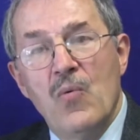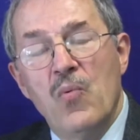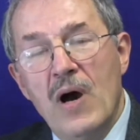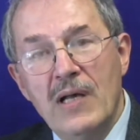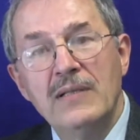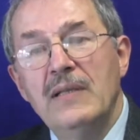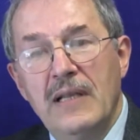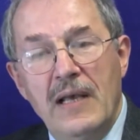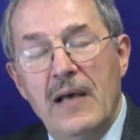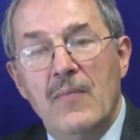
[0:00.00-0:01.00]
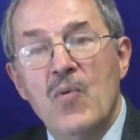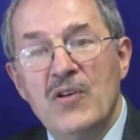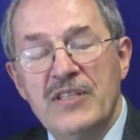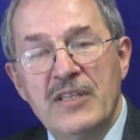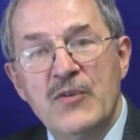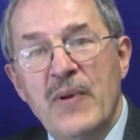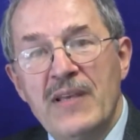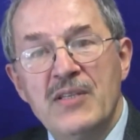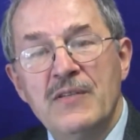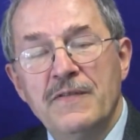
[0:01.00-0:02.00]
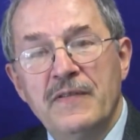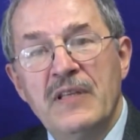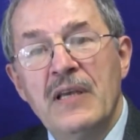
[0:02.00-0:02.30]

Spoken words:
One, most expensive,